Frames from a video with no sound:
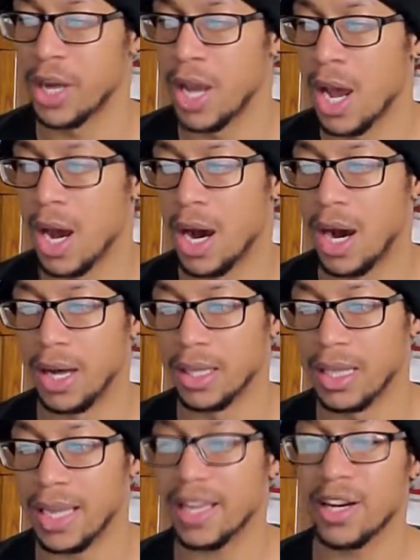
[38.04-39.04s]

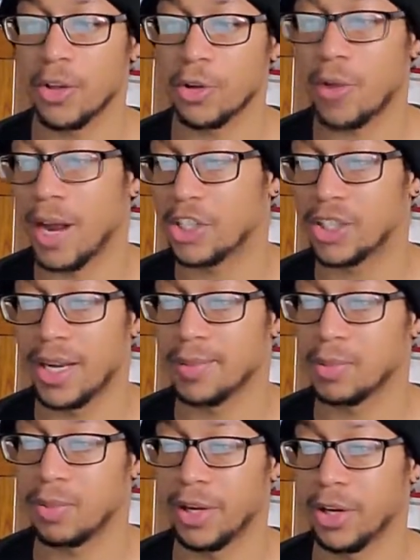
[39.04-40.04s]
Like in other Crash games,
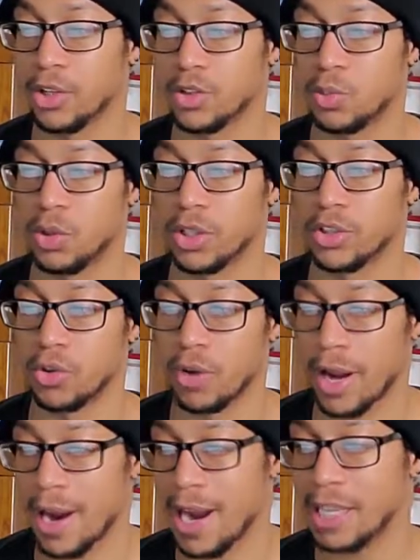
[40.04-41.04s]
players will control
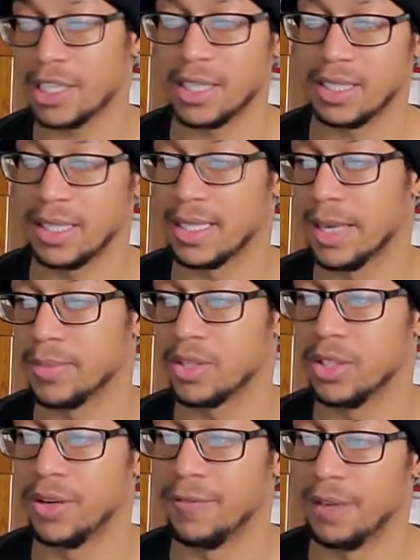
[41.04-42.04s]
Crash as he attempts to
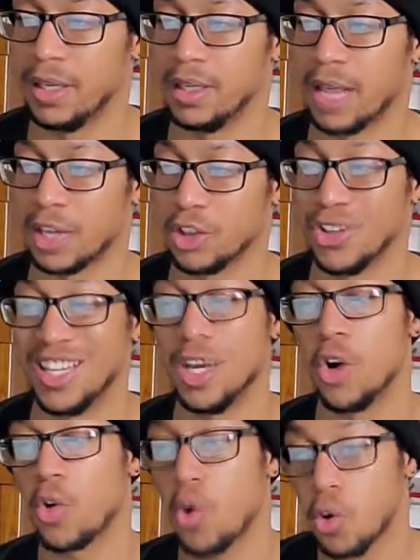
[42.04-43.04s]
defeat Dr. Neo
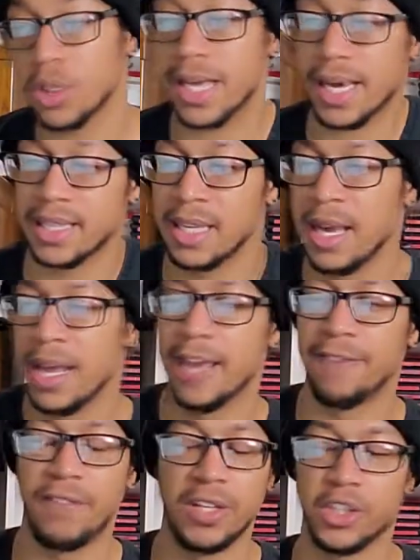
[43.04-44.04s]
Cortex. It
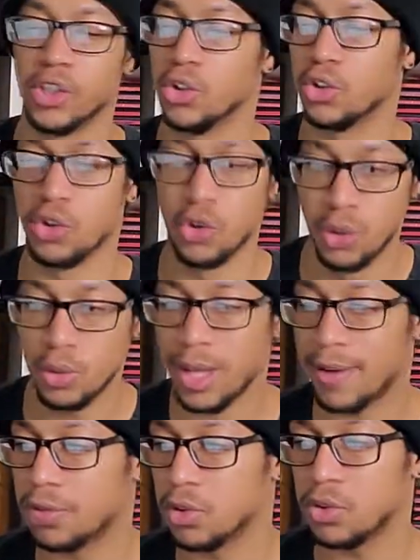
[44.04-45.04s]
features new
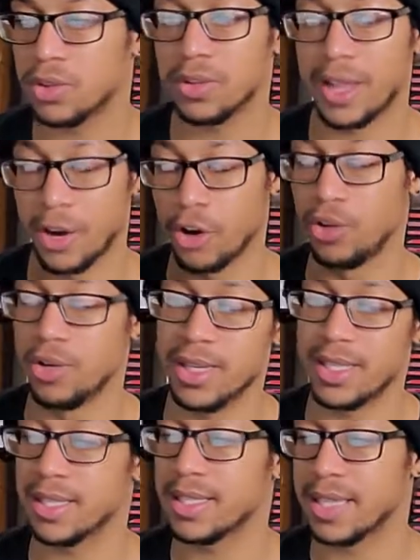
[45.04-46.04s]
levels that are unique
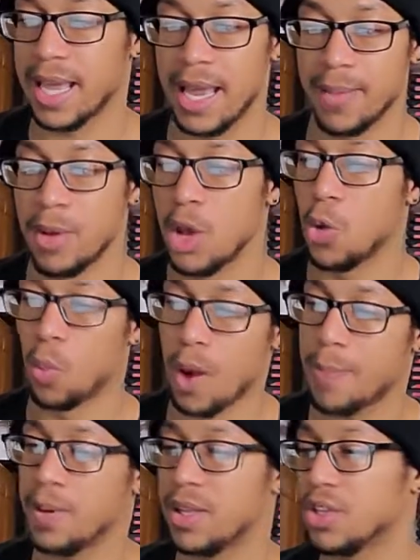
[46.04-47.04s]
to this game,
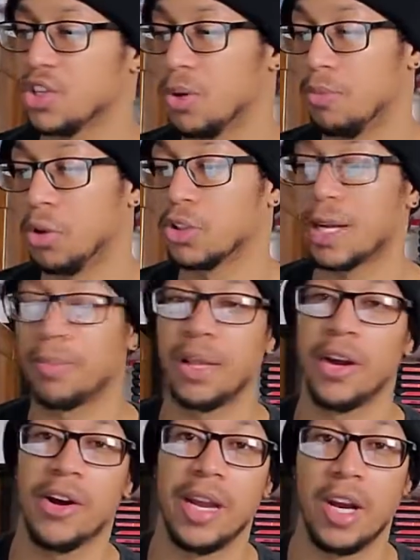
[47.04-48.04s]
weapons,
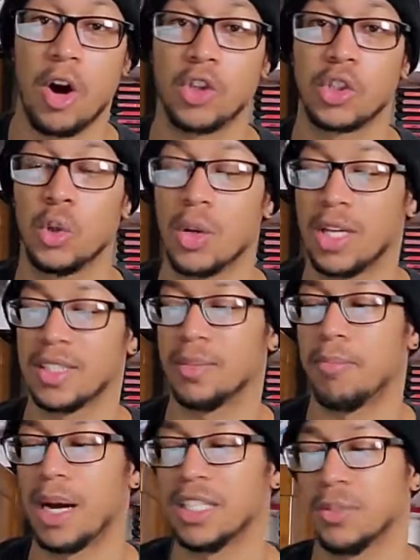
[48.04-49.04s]
multiplayer, and also
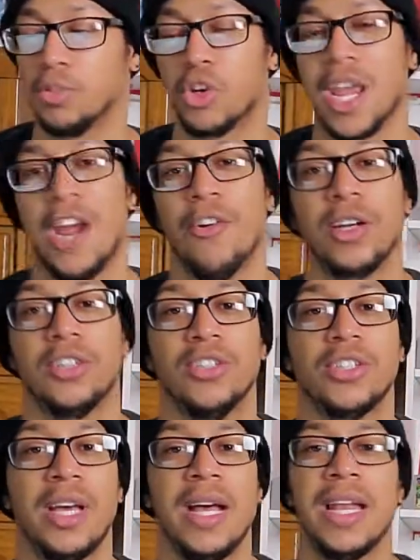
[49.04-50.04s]
customizable characters.
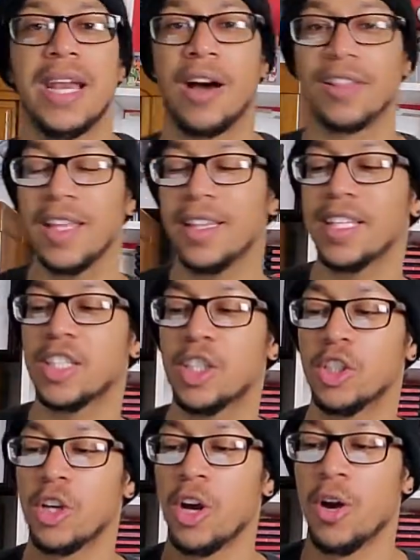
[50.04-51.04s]
Now, I think this
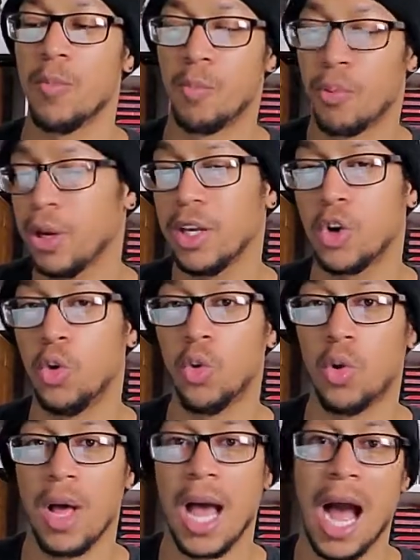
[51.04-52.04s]
is pretty
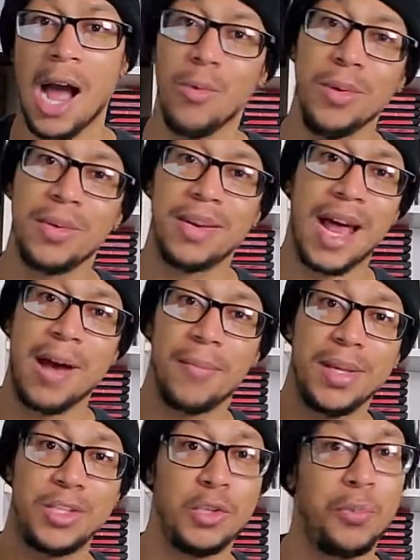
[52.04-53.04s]
cool. I would not be
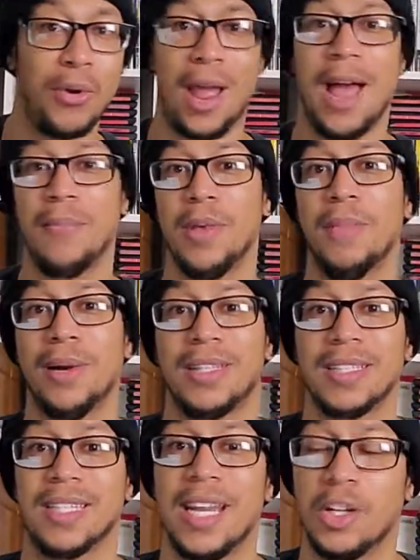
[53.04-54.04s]
super happy about
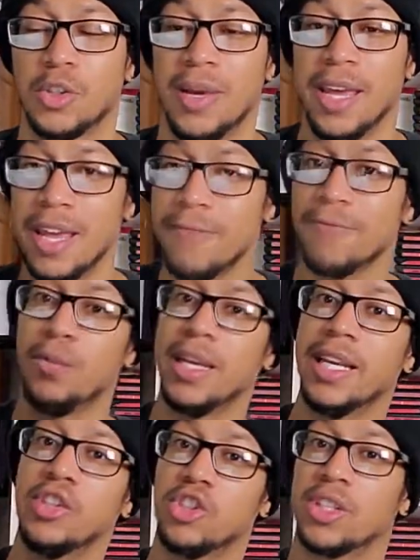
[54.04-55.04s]
this announcement if we
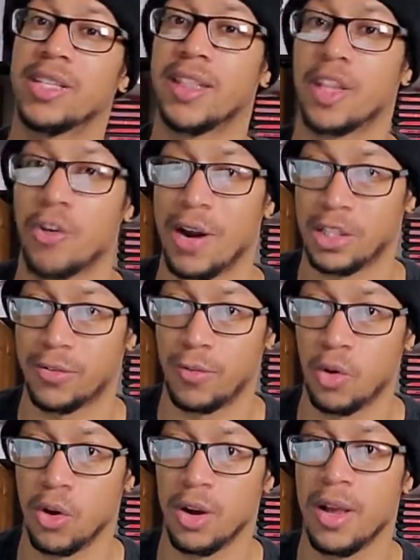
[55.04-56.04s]
didn't just get the Crash
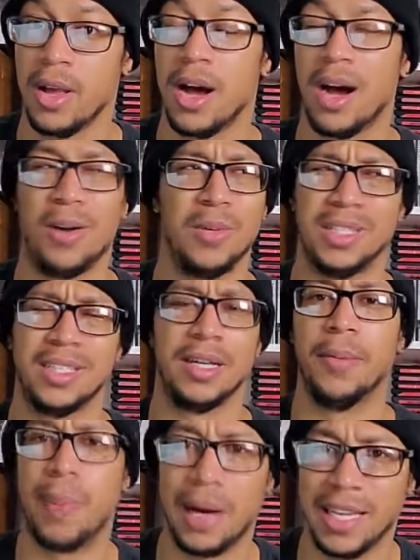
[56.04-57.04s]
4,
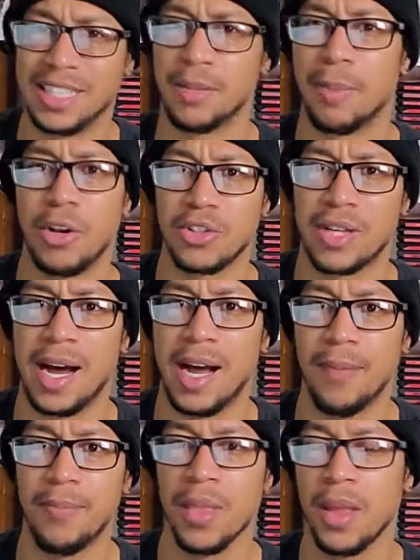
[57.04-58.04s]
It's About
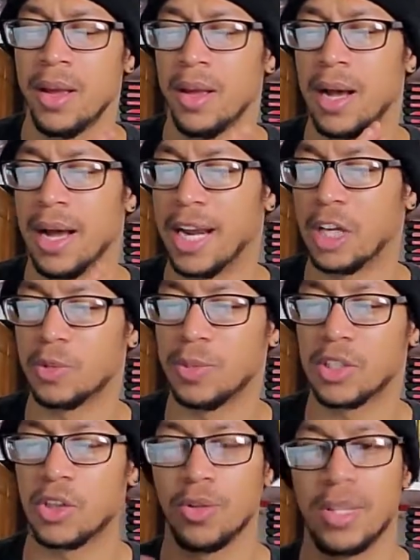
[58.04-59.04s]
Time announcement.
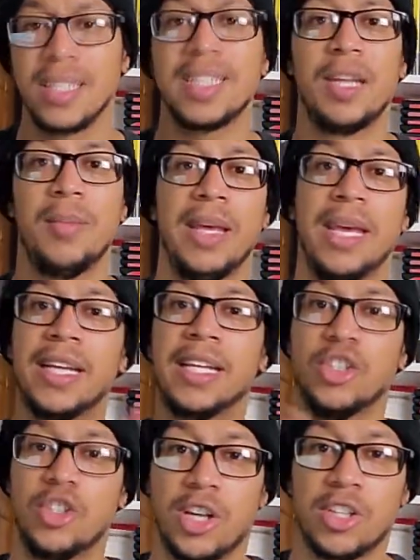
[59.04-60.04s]
So this is going to be in
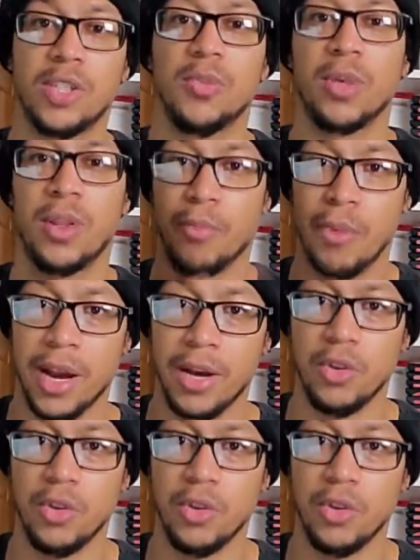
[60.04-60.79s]
conjunction with a brand new